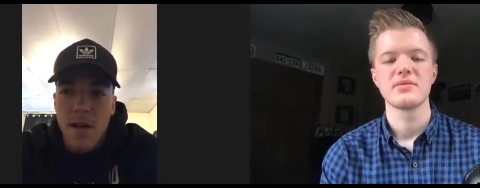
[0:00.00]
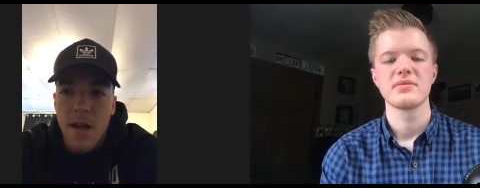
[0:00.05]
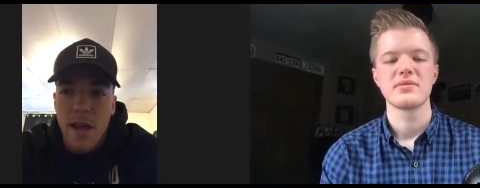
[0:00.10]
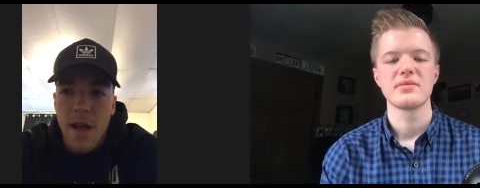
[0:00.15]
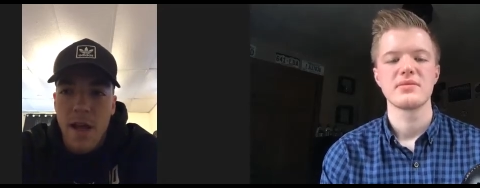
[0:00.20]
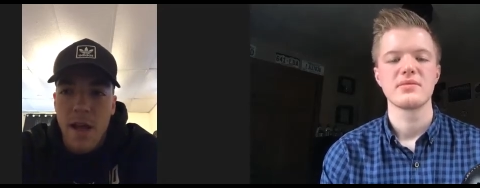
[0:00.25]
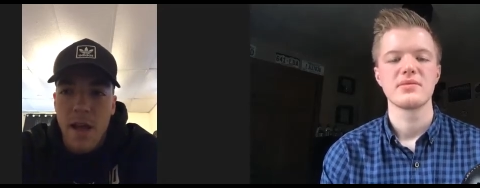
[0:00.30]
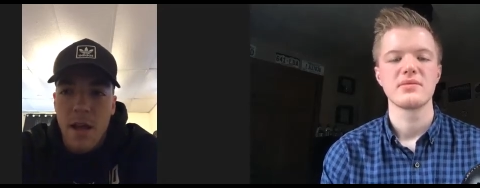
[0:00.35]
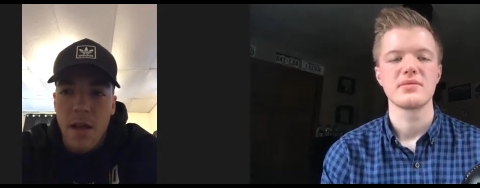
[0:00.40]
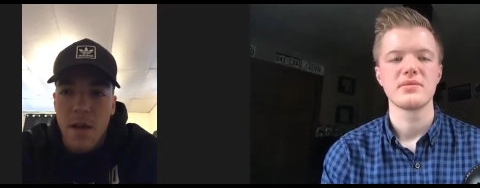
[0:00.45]

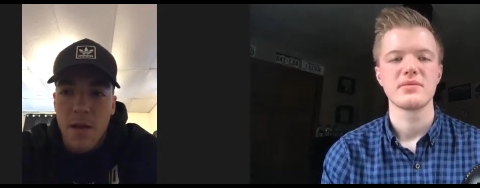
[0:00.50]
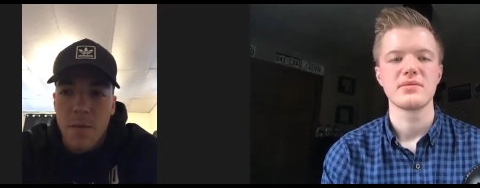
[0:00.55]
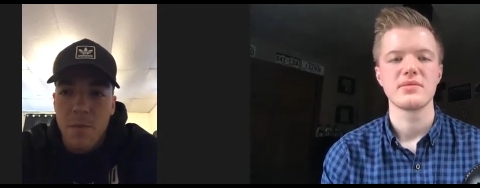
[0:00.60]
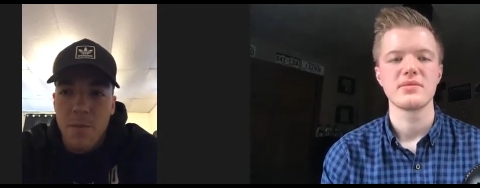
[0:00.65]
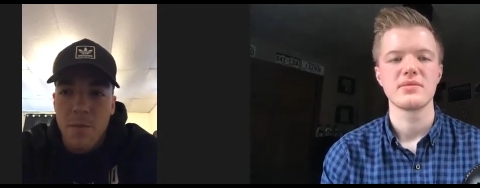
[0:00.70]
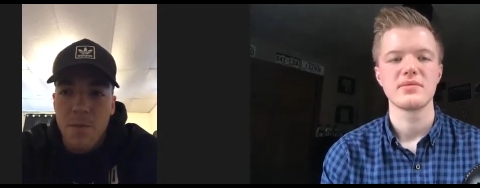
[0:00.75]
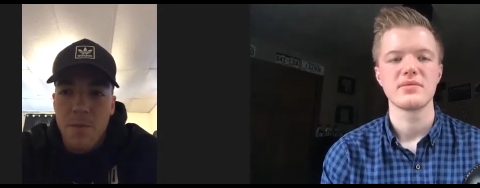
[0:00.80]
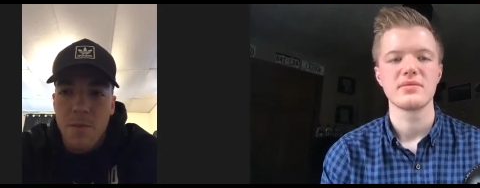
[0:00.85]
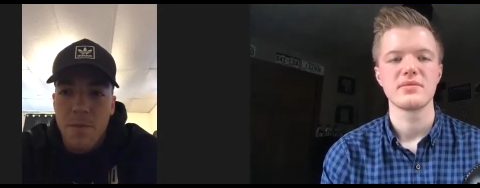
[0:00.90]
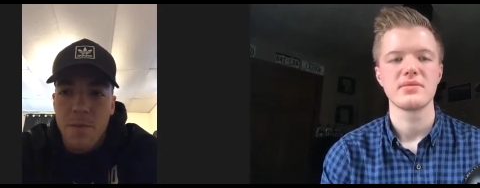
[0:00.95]
Speaker 1: and
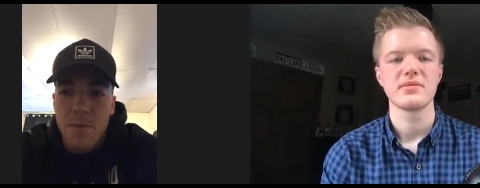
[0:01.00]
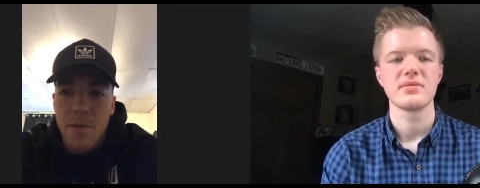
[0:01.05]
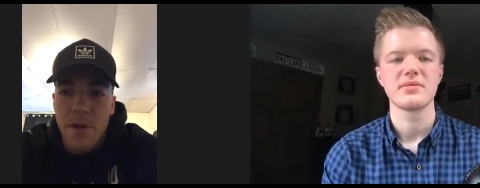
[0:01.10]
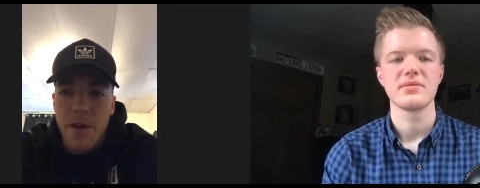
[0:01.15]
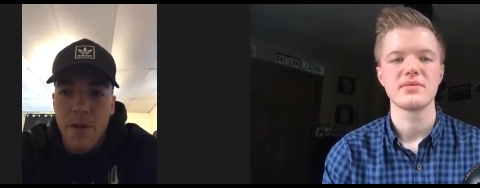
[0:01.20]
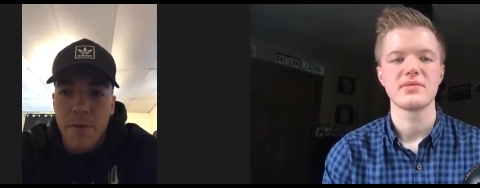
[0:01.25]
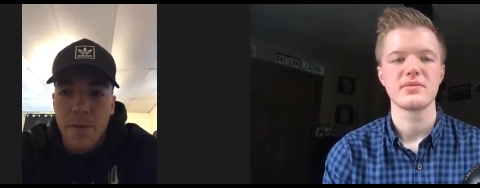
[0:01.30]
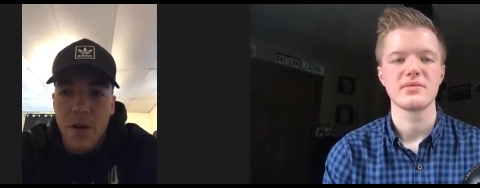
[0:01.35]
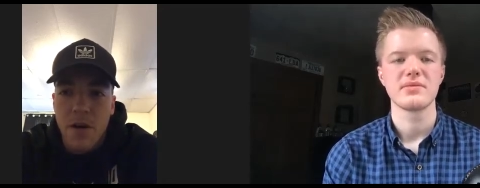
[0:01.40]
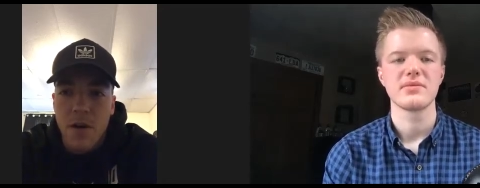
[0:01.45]

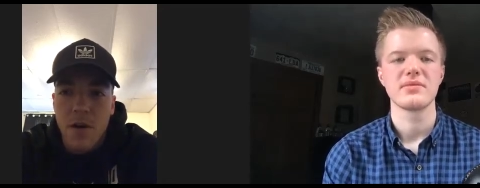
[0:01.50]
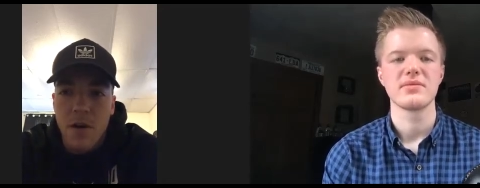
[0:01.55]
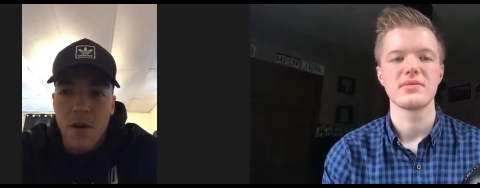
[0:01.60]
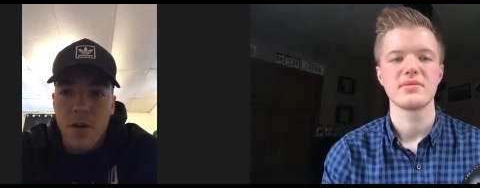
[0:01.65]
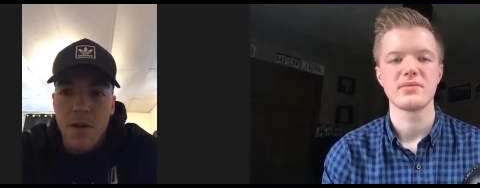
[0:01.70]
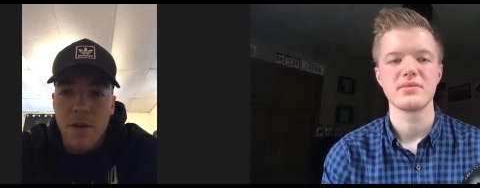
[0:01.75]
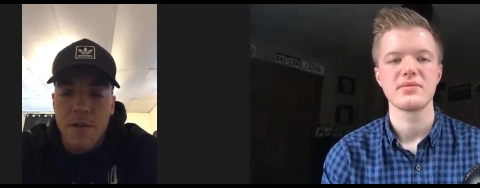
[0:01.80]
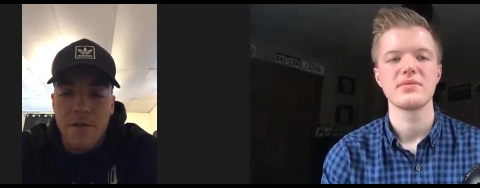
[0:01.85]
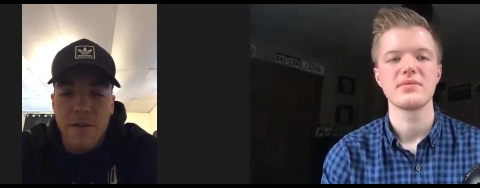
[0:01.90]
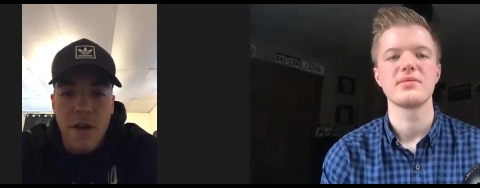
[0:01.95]
Billy
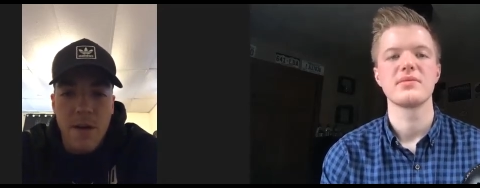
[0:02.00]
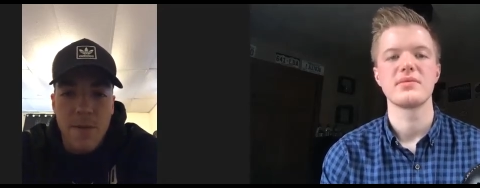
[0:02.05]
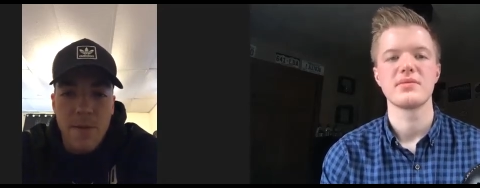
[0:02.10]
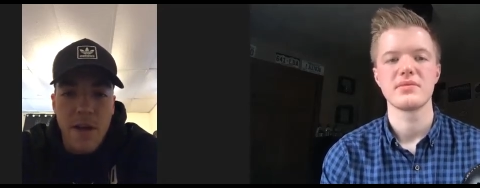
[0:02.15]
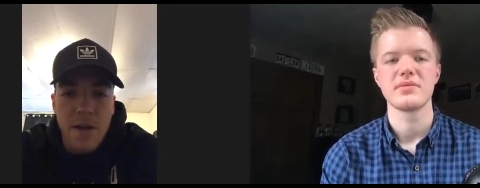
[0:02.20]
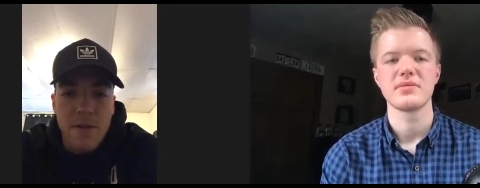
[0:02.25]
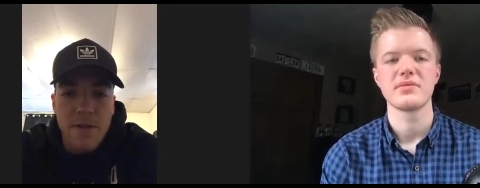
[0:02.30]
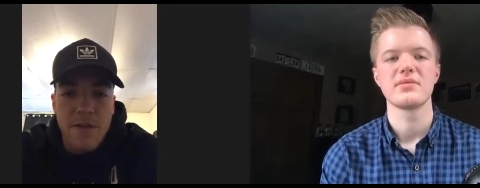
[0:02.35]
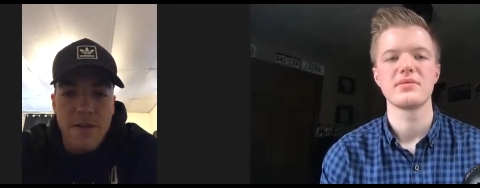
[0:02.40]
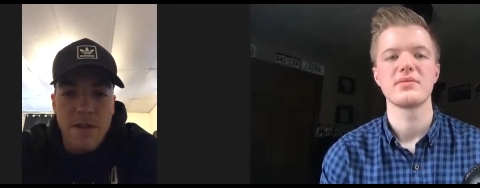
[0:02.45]
McCall invited me
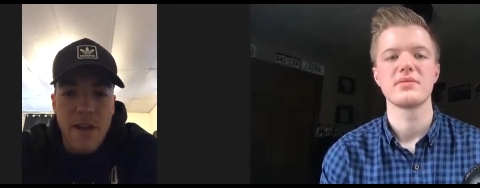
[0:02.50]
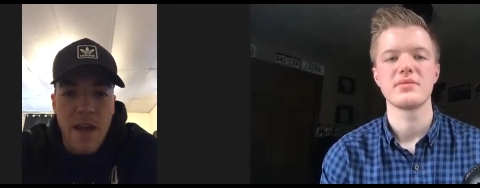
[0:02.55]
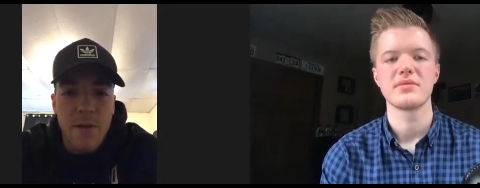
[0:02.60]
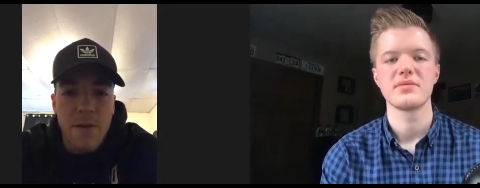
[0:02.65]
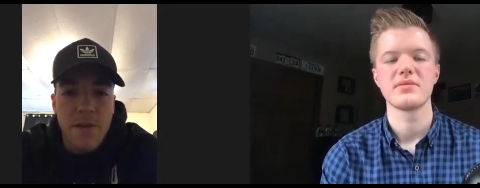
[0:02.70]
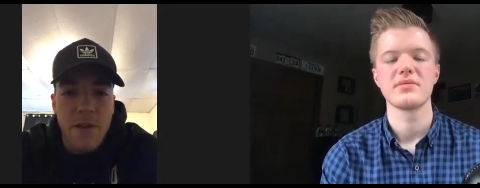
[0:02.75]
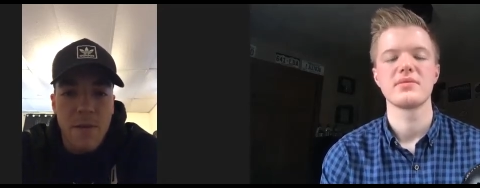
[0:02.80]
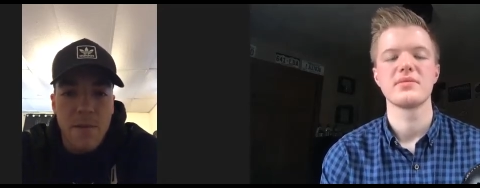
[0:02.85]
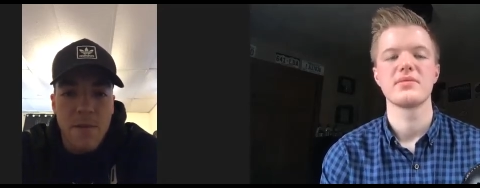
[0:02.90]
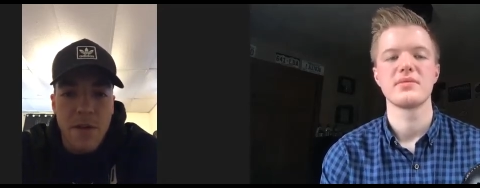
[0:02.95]
out to skate
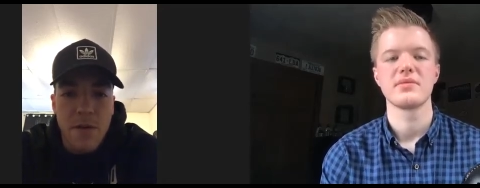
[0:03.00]
with them.